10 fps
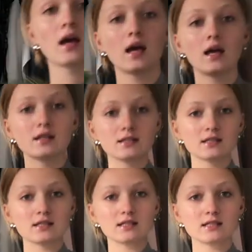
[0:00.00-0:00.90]
And
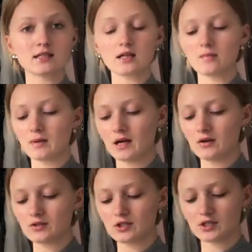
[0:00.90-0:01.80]
in this little
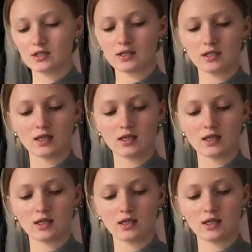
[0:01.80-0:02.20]
pouch,